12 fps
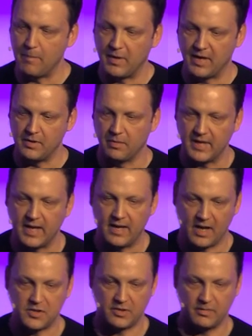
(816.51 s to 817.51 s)
but I don't think it
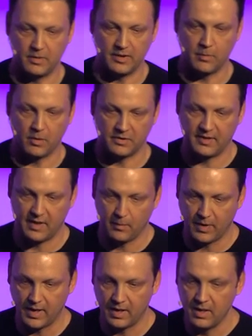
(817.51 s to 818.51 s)
actually really works that way.